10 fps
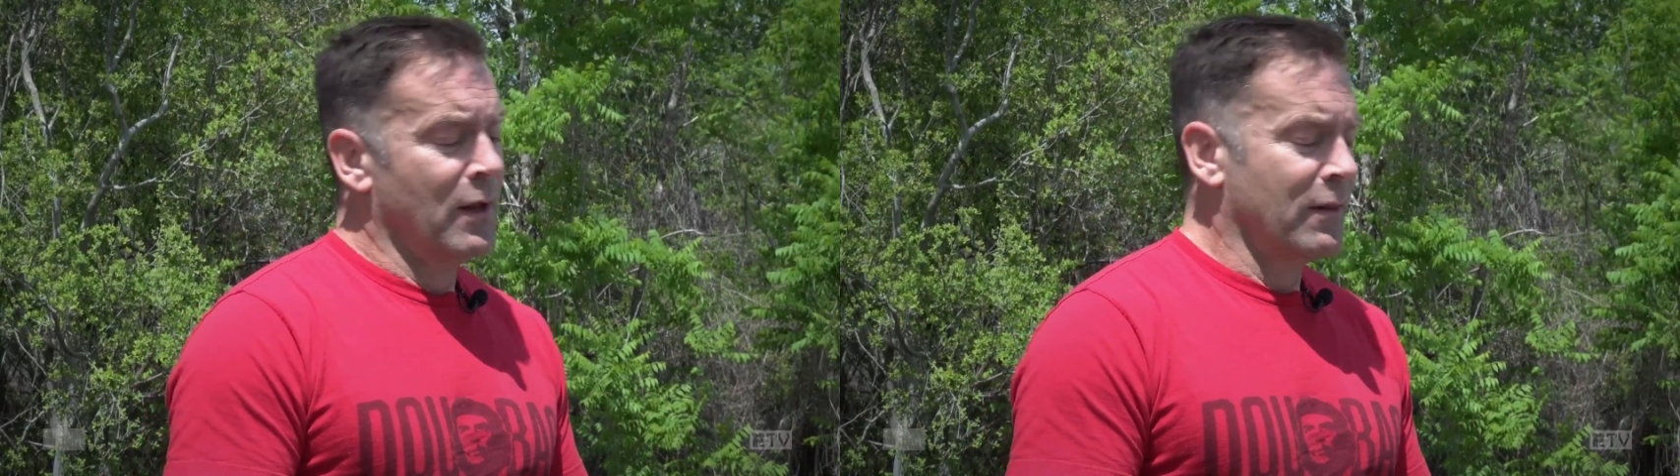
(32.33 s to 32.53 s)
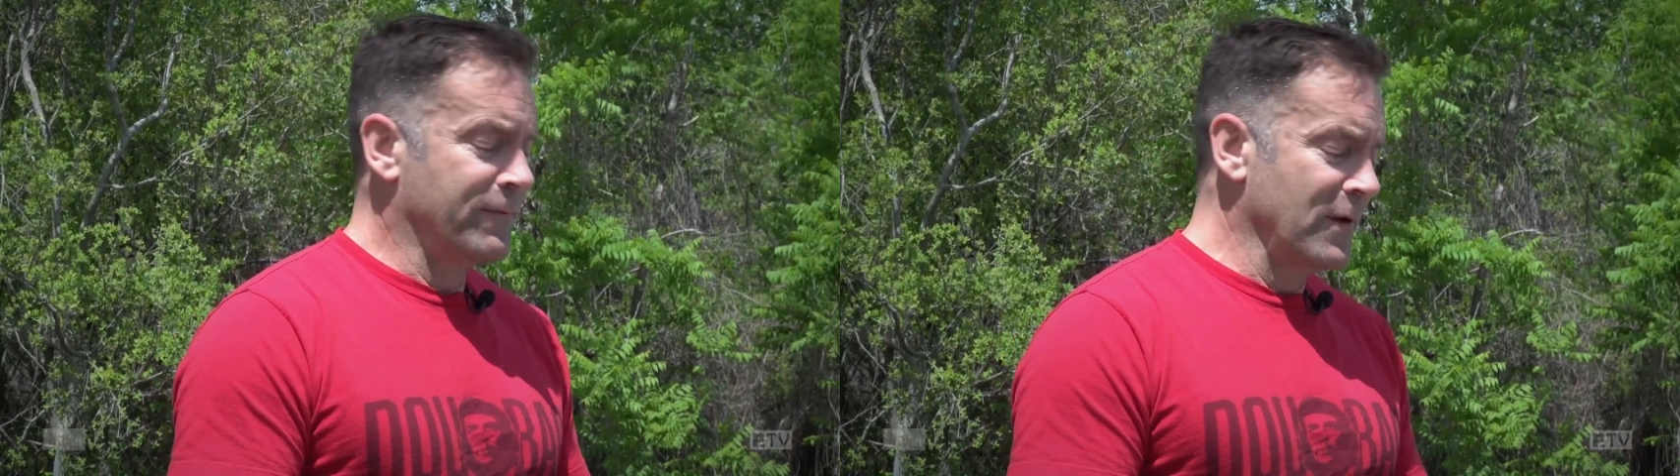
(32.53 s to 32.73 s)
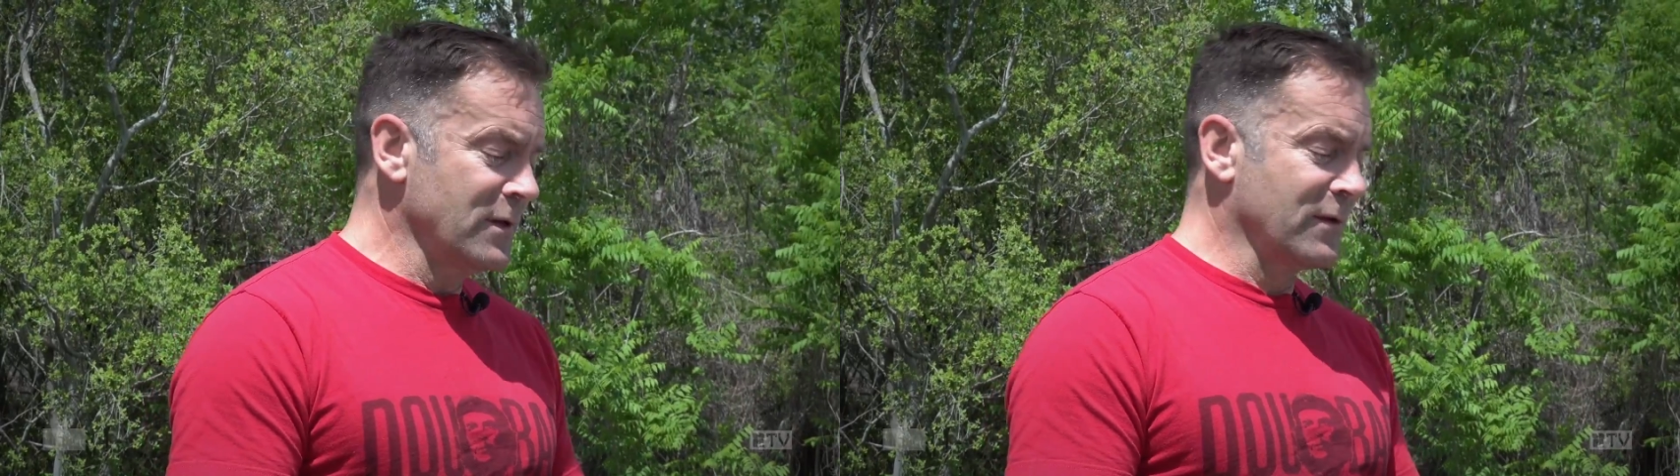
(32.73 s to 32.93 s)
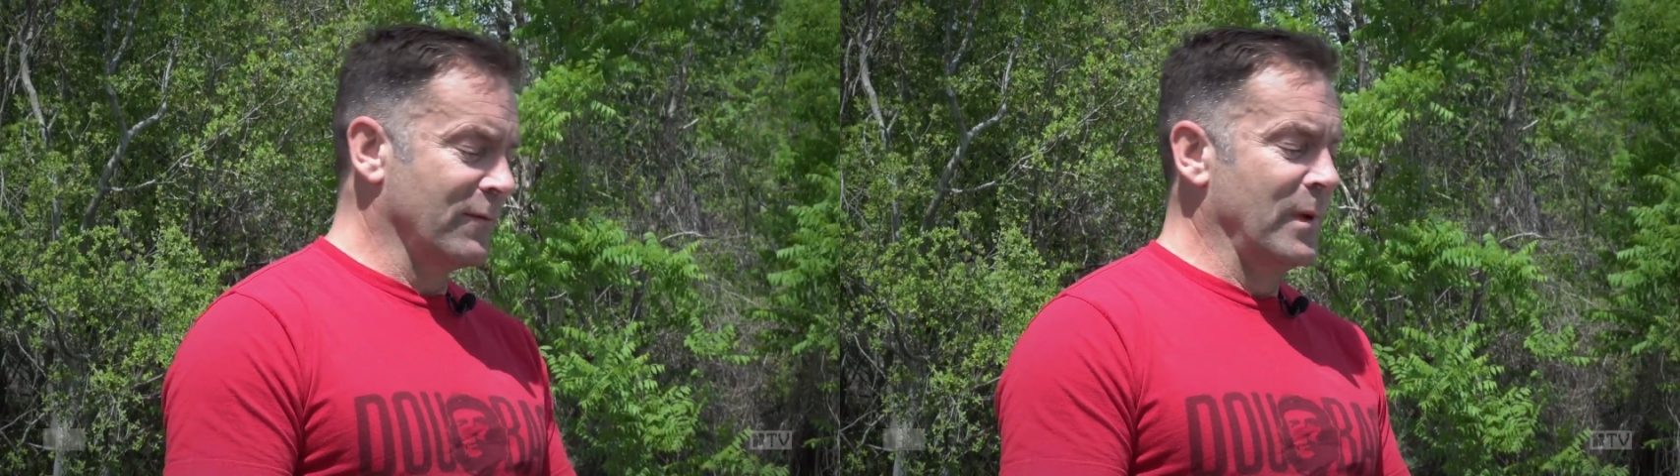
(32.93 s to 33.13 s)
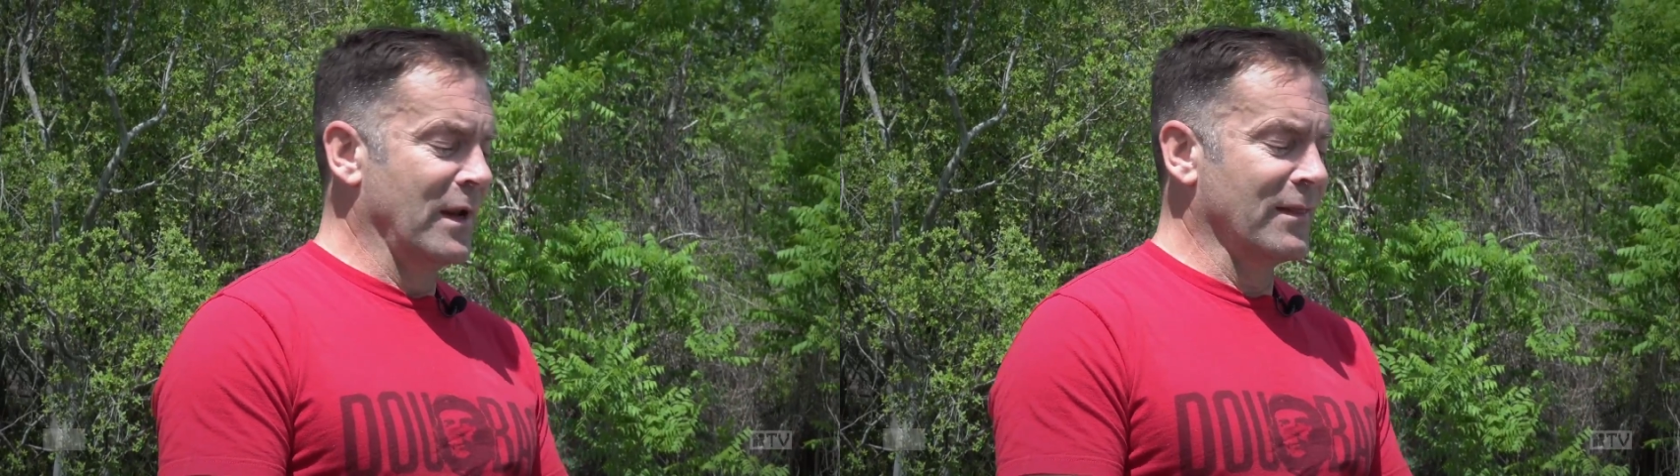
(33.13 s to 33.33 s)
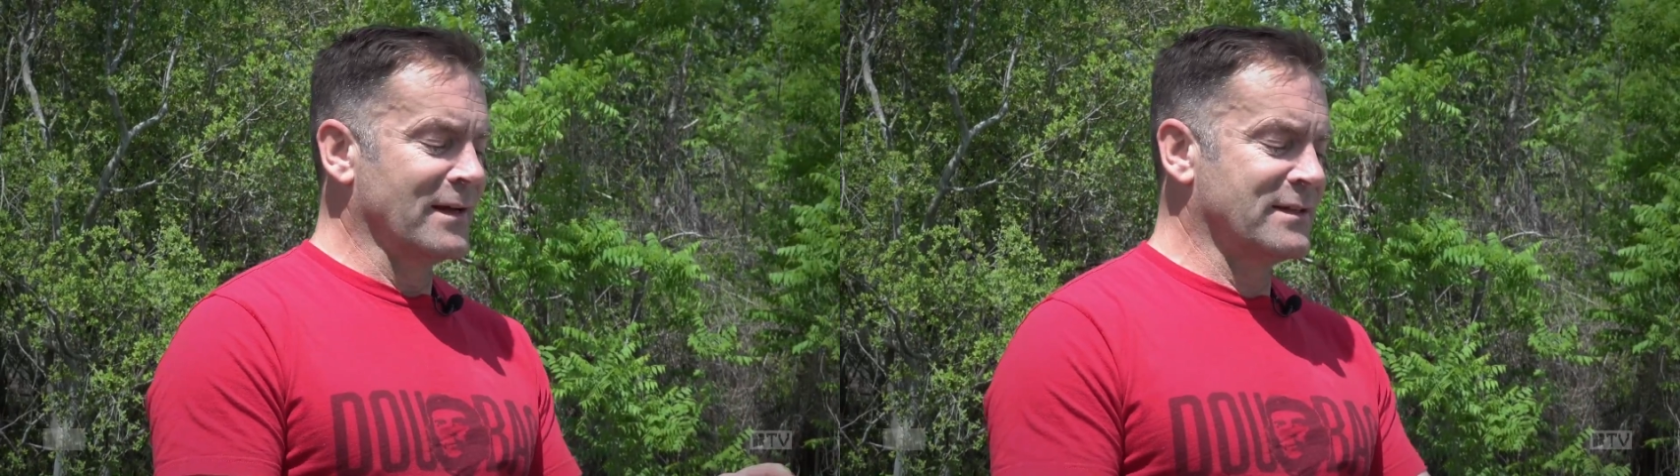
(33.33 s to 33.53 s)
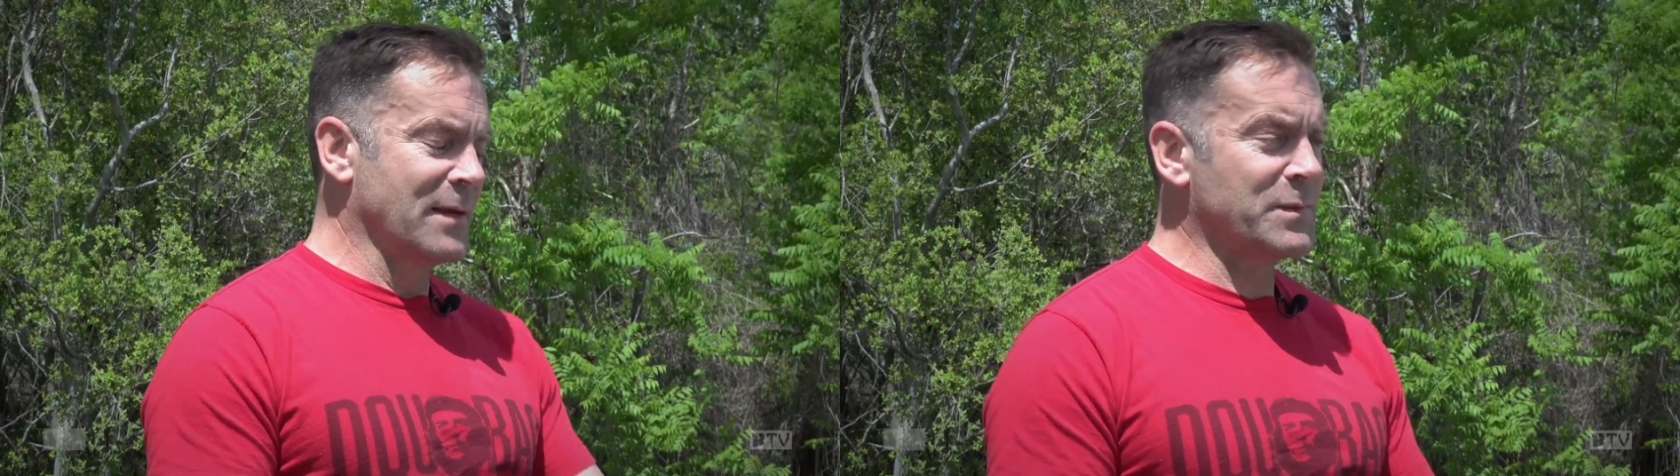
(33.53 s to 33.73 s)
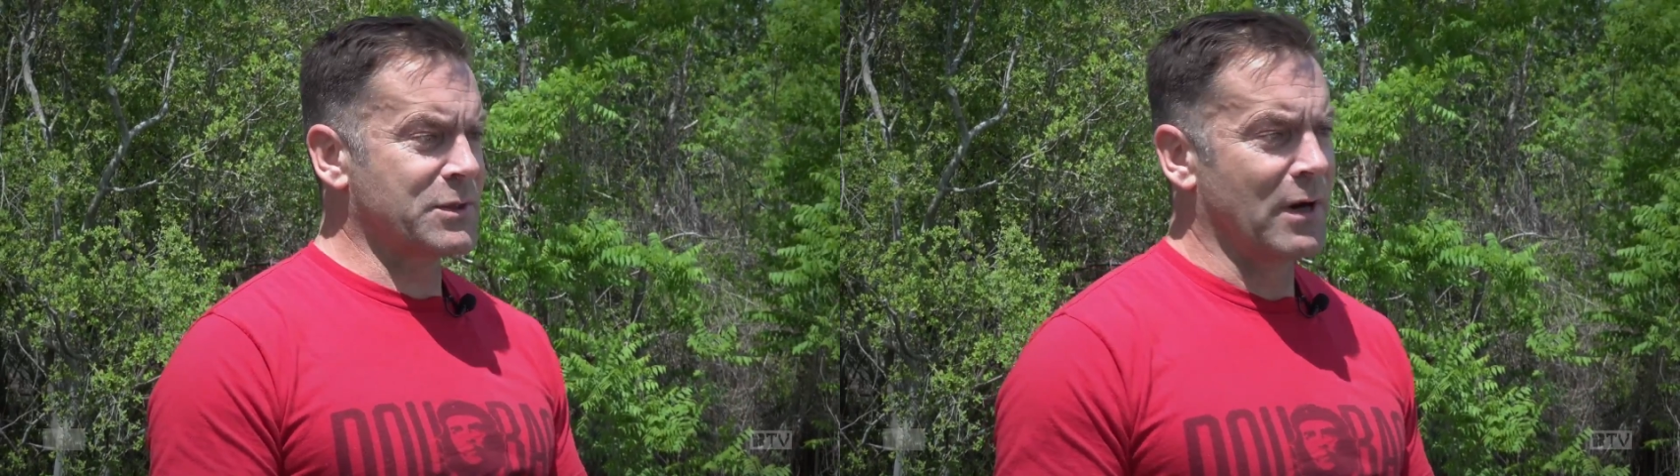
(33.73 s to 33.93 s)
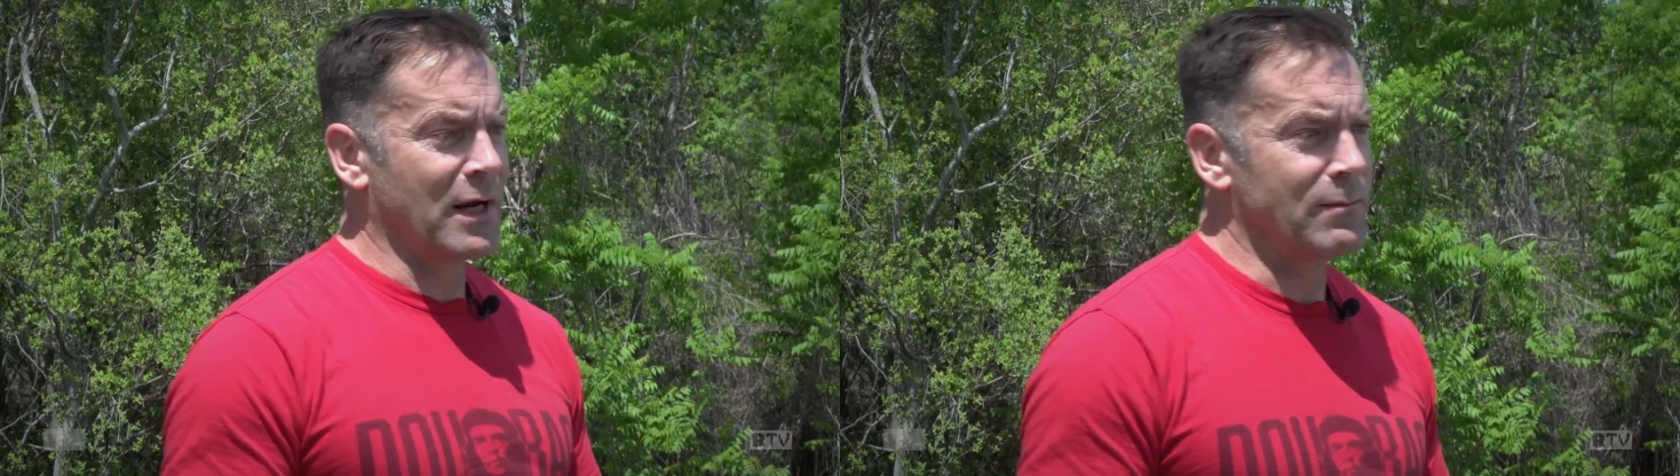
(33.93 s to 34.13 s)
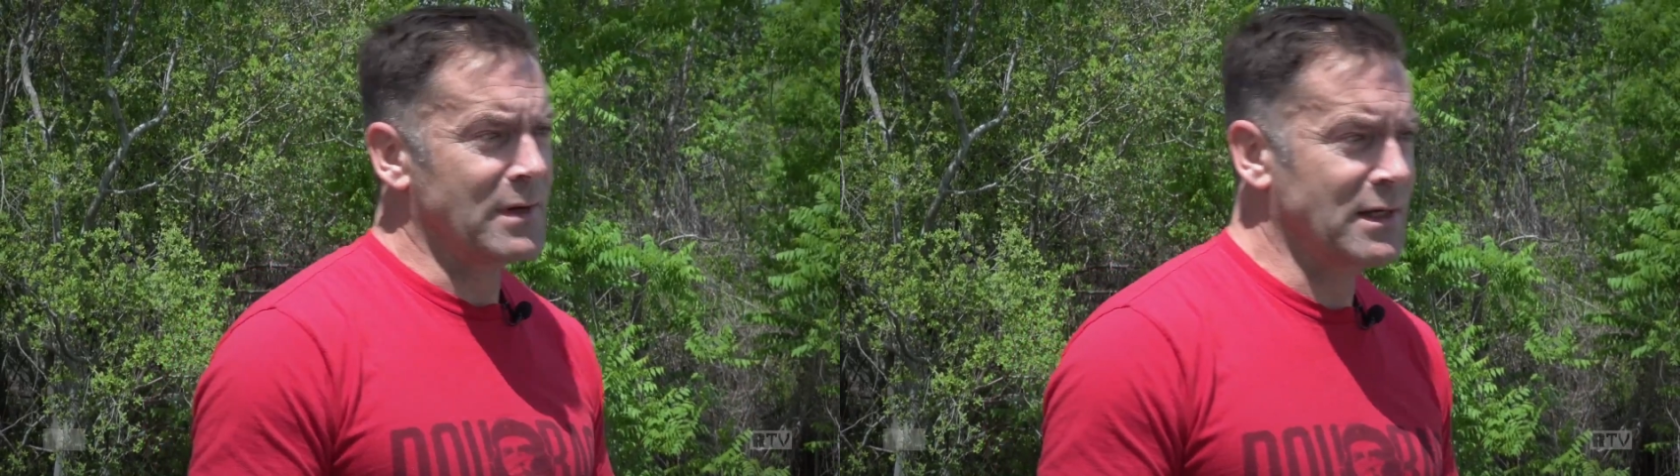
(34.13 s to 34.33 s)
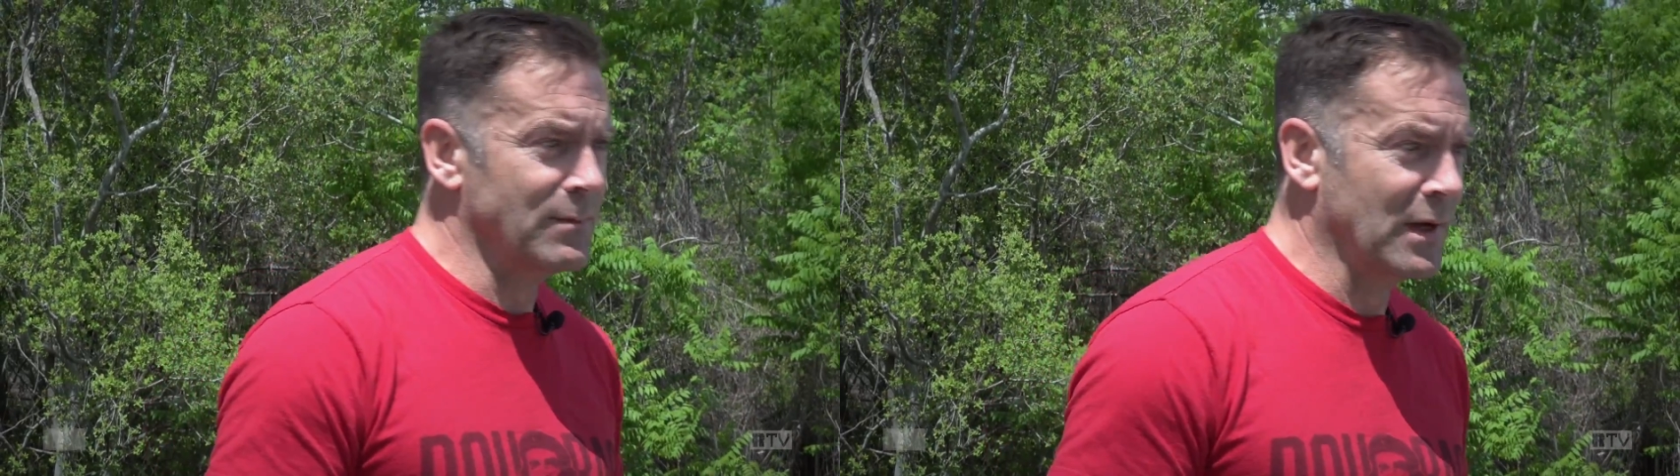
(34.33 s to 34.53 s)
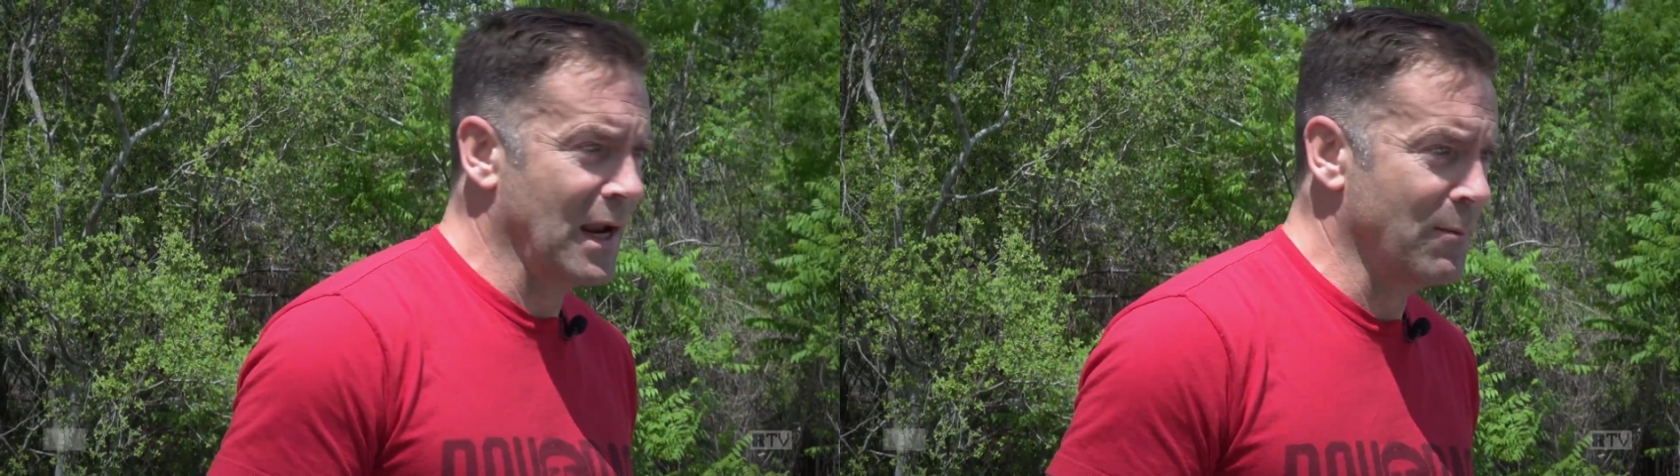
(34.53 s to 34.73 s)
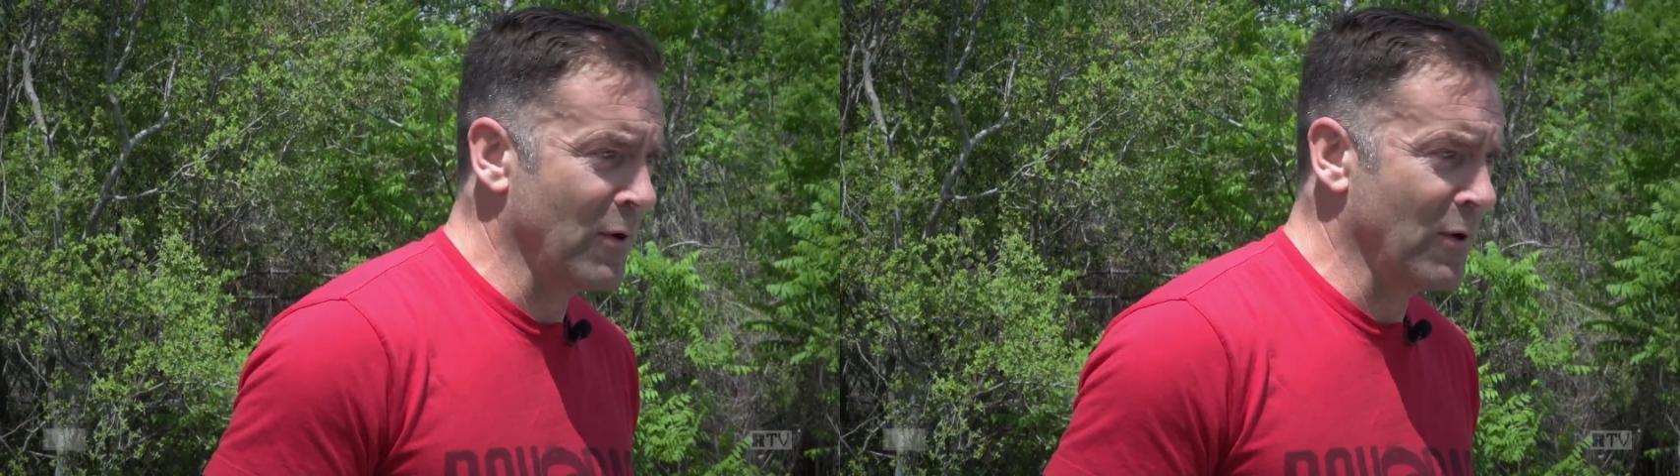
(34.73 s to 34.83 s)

The first off being their Tip Strike medium game